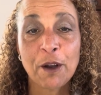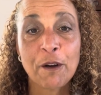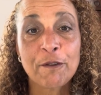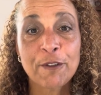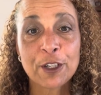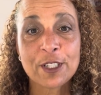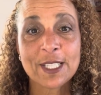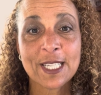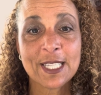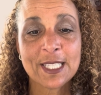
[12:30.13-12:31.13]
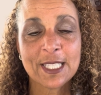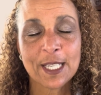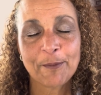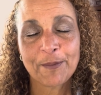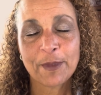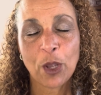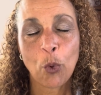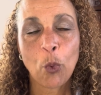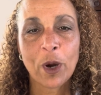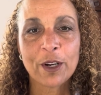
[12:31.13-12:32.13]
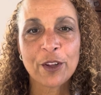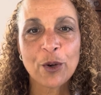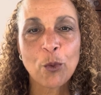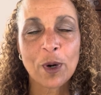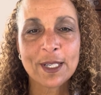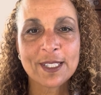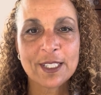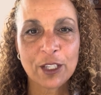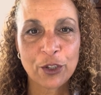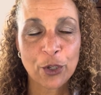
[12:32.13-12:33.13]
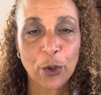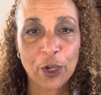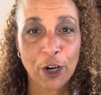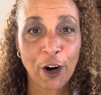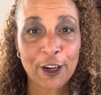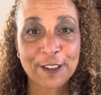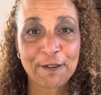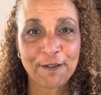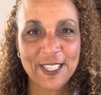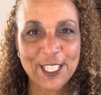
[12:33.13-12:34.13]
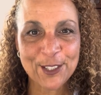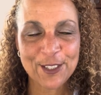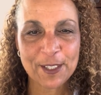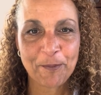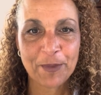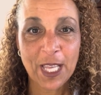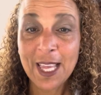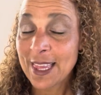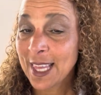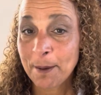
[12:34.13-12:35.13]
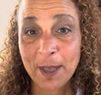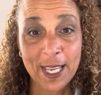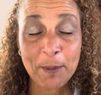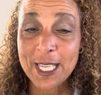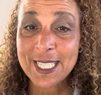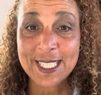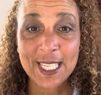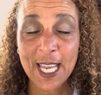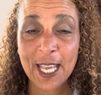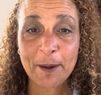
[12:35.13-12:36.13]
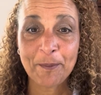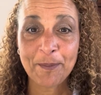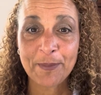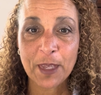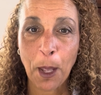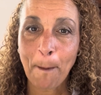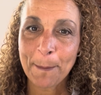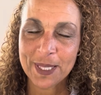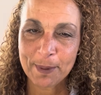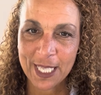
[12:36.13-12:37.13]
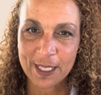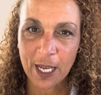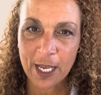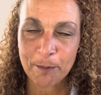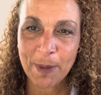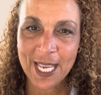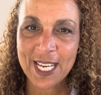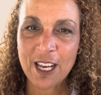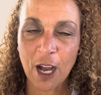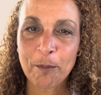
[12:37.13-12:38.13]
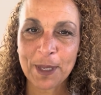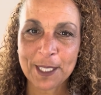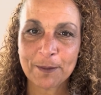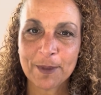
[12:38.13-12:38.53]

versus what are the ones your heart feels. They may be the same, but they may not be.